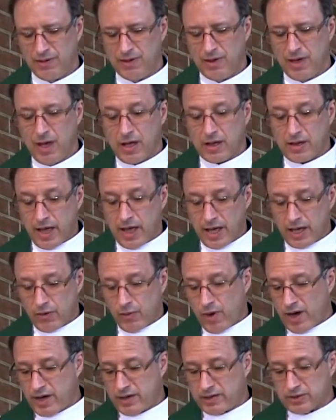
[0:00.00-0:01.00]

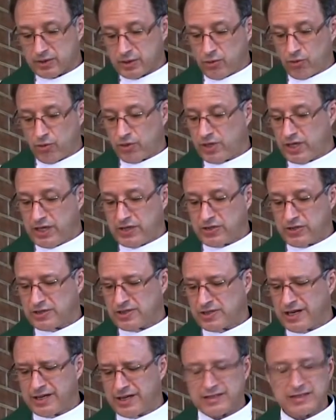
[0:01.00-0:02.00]
Likewise, Luther teaches
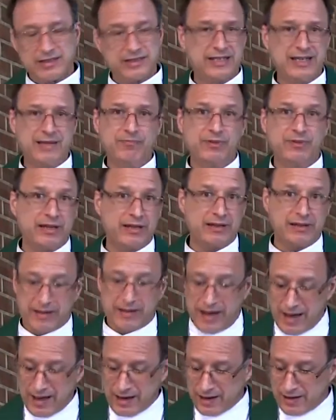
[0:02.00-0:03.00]
that it's simply
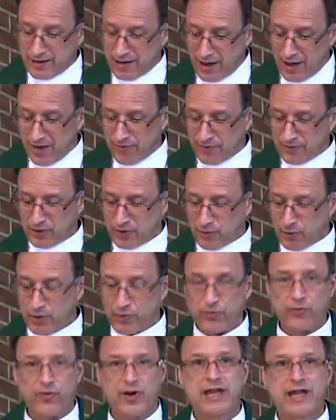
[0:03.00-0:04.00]
not enough to
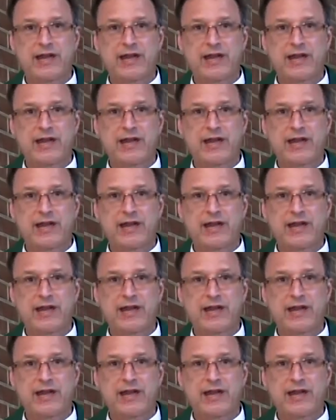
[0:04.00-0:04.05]
refrain